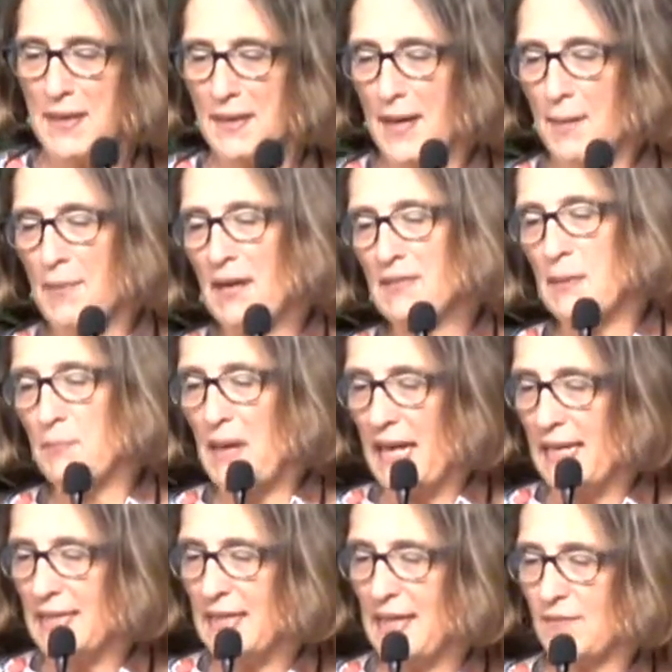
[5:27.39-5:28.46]
about the
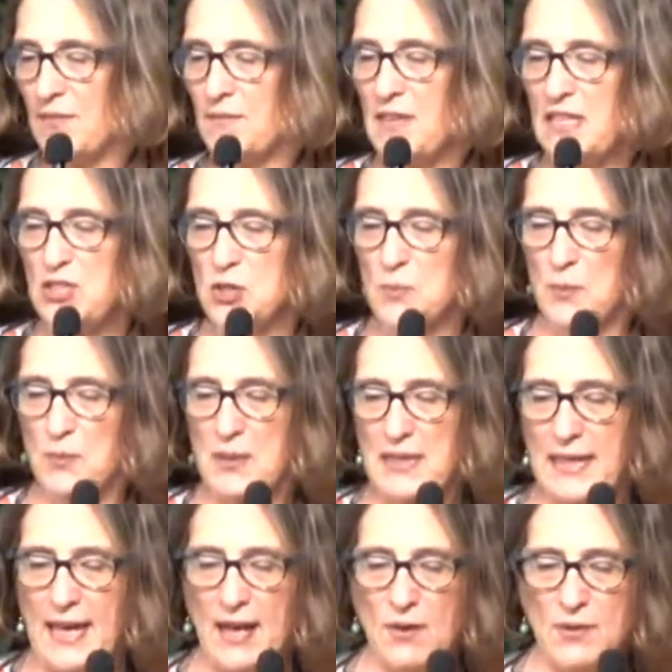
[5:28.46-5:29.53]
painting of a vegetable
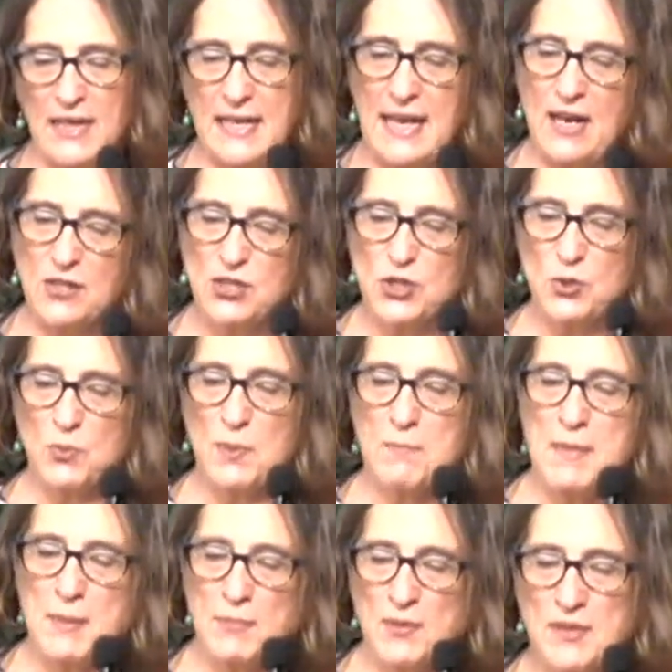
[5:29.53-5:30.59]
clown and how she
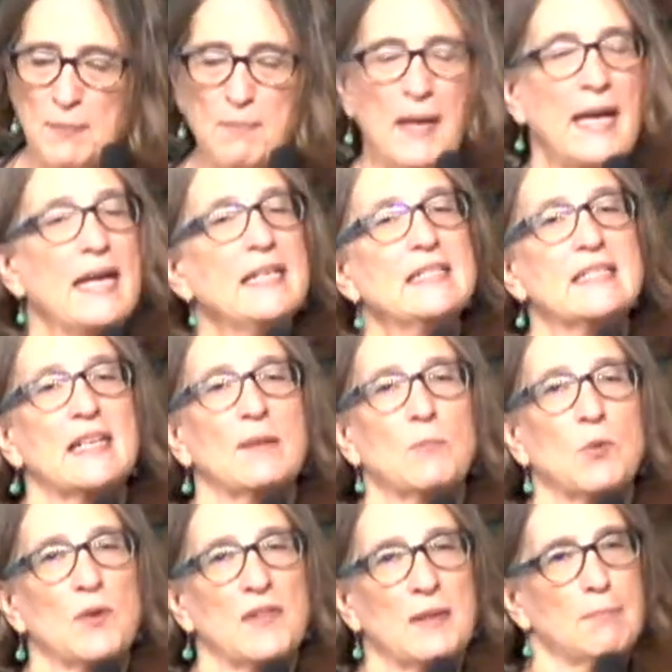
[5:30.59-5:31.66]
remembered the painting
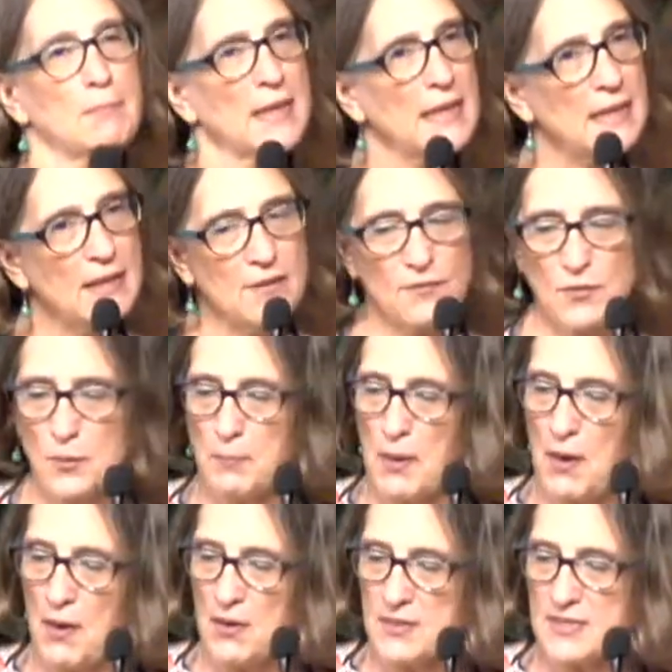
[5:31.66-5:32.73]
more than meaningful
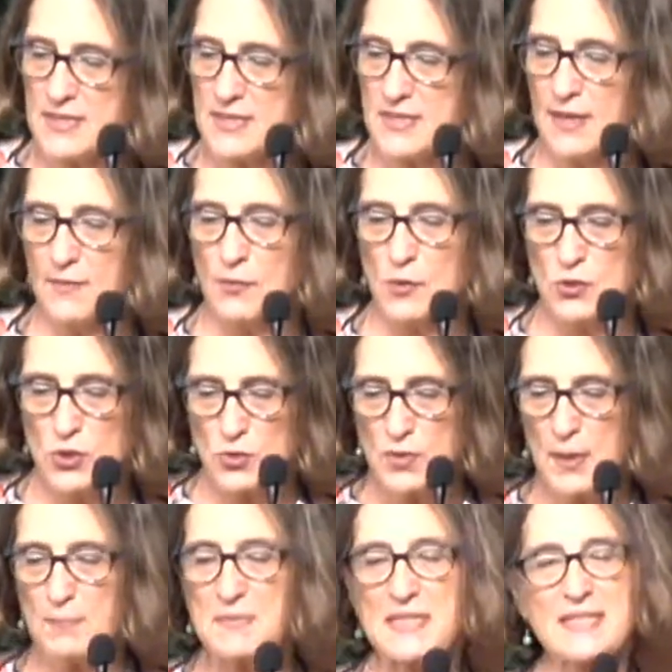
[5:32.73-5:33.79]
parts of her
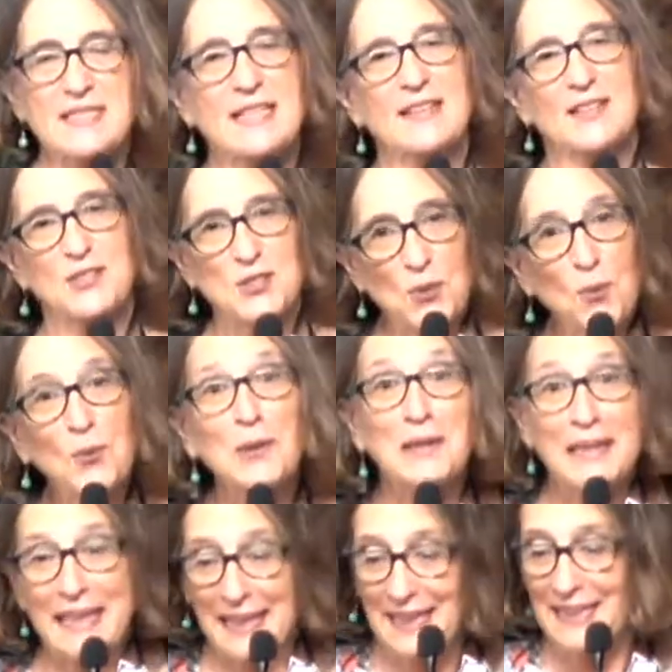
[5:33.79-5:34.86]
trip to see the total
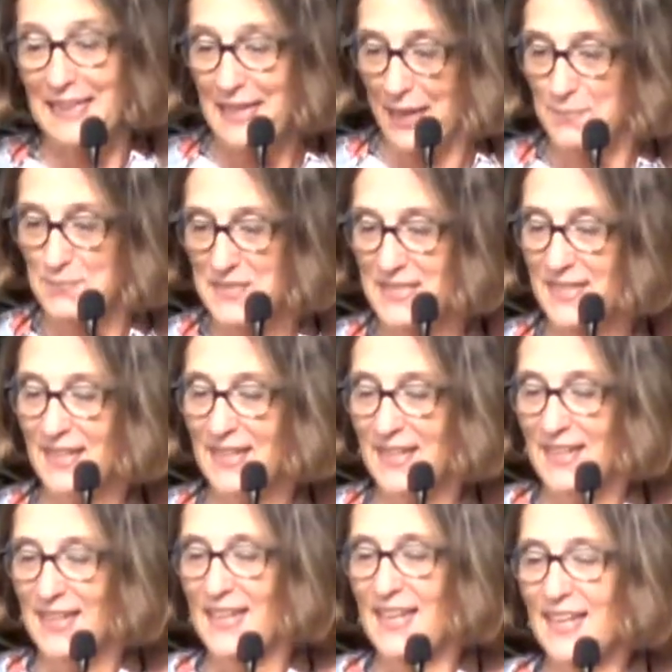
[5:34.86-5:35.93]
eclipse
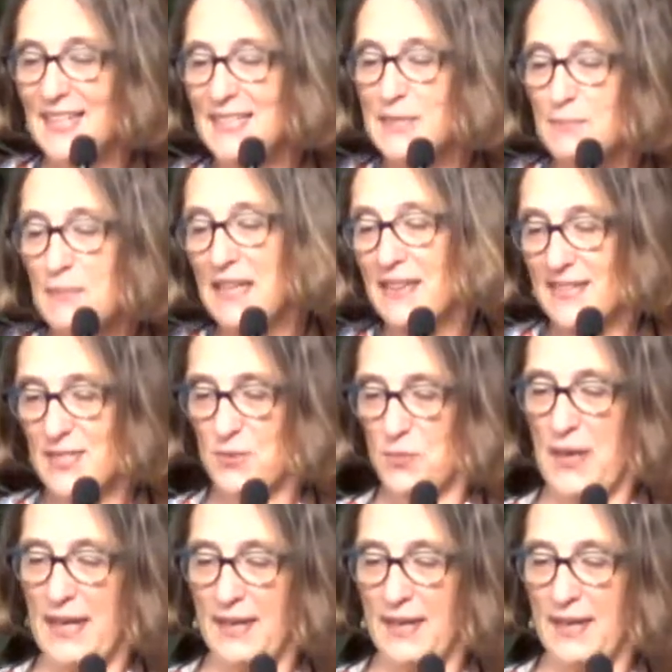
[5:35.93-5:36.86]
hits me this way.